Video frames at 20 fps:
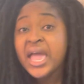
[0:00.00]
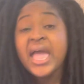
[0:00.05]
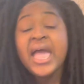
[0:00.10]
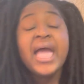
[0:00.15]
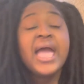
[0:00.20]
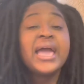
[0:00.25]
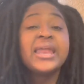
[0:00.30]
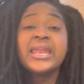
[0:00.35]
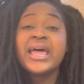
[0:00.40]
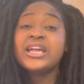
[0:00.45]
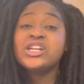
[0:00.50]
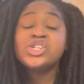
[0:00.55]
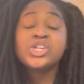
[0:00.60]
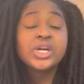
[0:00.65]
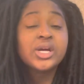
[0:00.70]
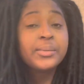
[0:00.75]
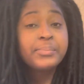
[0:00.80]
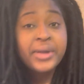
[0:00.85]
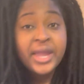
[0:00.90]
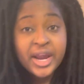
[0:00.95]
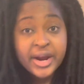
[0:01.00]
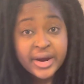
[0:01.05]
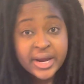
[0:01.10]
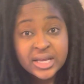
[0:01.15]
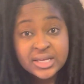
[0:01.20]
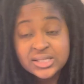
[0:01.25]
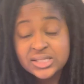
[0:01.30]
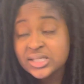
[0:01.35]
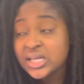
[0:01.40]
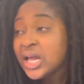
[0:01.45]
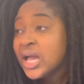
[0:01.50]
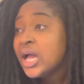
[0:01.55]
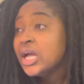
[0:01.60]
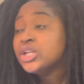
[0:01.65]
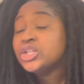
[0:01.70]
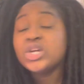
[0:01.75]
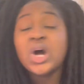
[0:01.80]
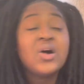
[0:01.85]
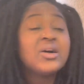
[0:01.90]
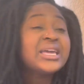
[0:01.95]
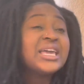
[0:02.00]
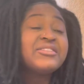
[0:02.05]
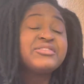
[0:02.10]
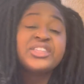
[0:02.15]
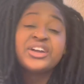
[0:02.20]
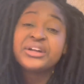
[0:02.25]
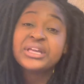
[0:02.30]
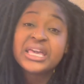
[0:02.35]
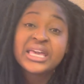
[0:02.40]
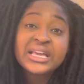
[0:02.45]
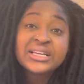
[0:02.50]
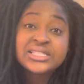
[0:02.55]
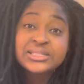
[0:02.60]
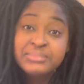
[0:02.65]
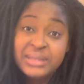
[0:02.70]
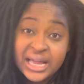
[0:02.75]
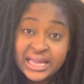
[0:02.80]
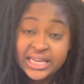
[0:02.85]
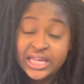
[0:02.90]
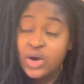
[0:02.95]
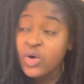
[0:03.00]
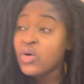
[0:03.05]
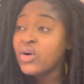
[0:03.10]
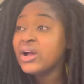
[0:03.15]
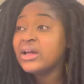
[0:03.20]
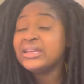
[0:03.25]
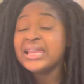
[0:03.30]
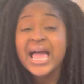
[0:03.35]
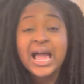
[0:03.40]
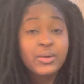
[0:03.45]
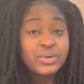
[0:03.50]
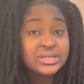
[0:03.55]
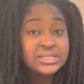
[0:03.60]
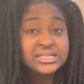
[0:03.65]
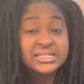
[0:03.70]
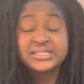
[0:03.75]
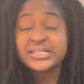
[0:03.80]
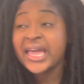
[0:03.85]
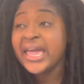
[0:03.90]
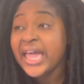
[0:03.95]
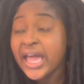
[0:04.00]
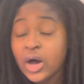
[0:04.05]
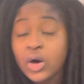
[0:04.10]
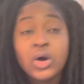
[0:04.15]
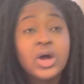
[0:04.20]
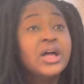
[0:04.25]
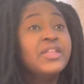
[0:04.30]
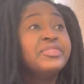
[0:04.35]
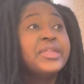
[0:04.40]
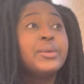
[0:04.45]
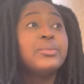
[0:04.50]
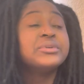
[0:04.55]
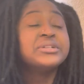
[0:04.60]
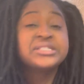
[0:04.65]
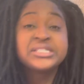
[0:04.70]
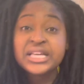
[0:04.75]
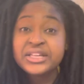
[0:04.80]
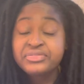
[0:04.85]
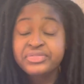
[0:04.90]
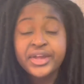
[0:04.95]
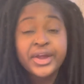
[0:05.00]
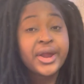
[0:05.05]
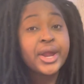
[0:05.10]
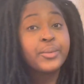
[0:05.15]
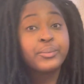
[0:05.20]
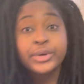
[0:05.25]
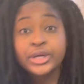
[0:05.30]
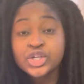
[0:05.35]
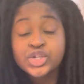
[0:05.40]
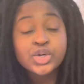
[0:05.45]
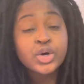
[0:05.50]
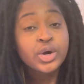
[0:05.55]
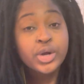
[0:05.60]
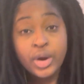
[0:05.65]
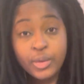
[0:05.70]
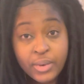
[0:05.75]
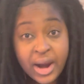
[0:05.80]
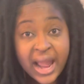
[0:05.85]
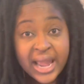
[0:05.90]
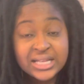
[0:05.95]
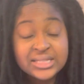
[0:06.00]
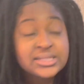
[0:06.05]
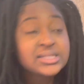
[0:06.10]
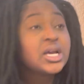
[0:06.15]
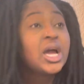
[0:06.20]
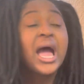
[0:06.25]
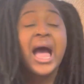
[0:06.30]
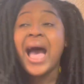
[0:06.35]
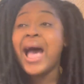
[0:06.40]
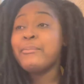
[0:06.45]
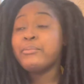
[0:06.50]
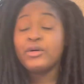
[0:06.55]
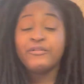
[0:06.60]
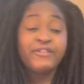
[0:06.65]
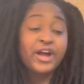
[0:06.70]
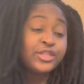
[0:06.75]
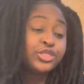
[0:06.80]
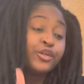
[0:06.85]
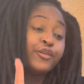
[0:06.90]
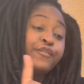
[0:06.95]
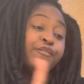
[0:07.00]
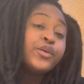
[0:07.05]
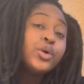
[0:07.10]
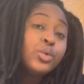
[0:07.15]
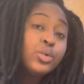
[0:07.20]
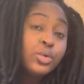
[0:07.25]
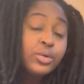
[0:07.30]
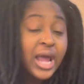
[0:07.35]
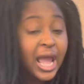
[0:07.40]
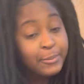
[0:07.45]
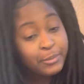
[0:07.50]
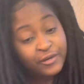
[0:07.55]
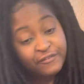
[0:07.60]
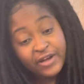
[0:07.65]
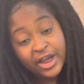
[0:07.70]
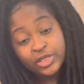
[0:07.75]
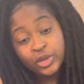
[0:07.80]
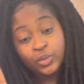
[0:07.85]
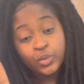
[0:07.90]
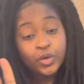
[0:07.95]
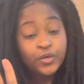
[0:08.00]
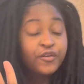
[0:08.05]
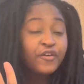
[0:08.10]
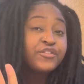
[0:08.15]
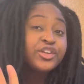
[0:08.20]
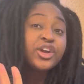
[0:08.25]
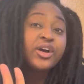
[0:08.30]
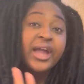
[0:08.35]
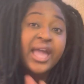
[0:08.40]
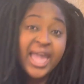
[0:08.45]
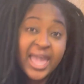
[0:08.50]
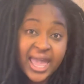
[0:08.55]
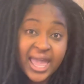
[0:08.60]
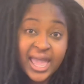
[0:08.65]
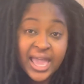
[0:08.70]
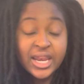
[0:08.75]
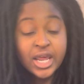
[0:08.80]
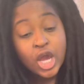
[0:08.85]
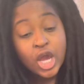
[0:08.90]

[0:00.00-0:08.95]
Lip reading: And Nigerian parents don't give their kids money or allowances. Hell, they will sit there and read your rights. I provide the food. I provide the roof over your head.